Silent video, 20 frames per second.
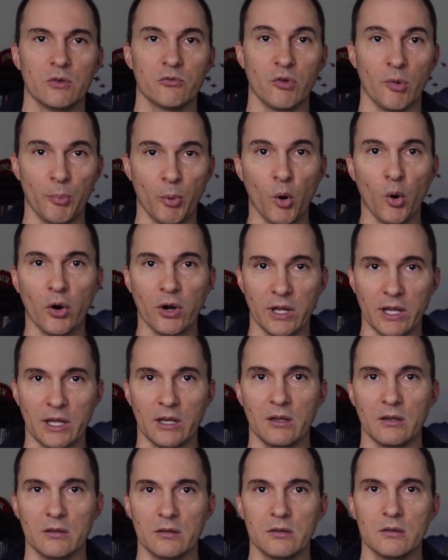
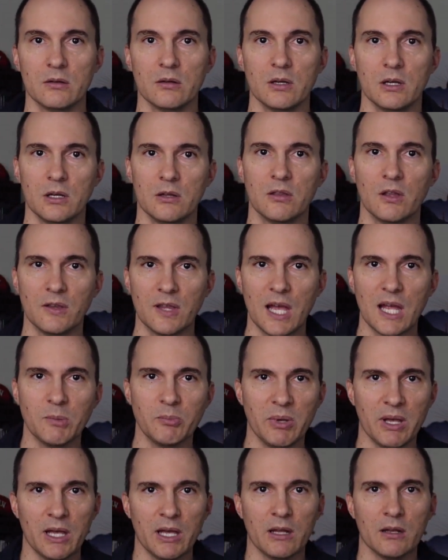reported that
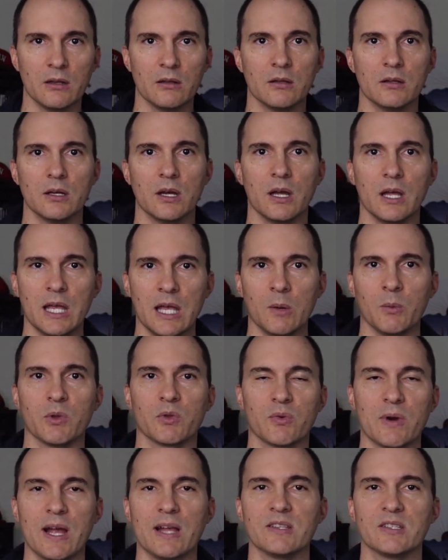they'd been hit
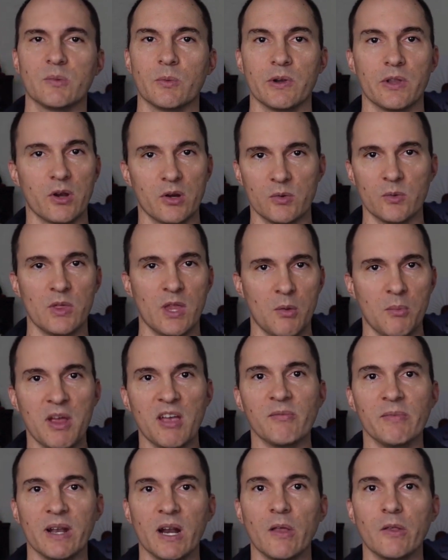with ransomware. There, there may
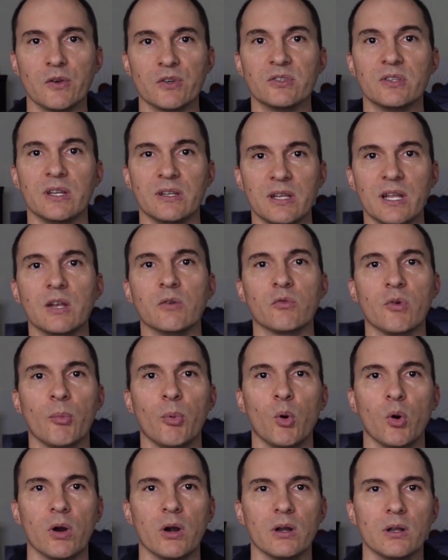have been others that didn't
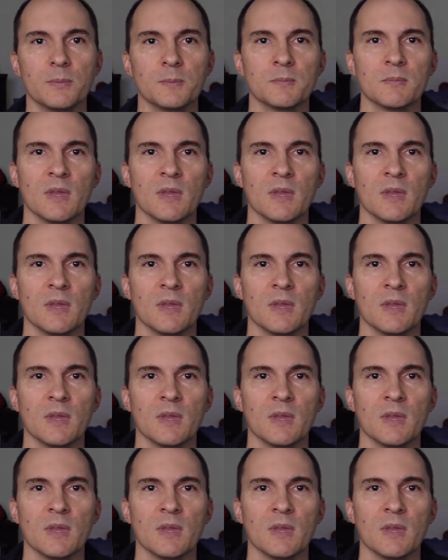report.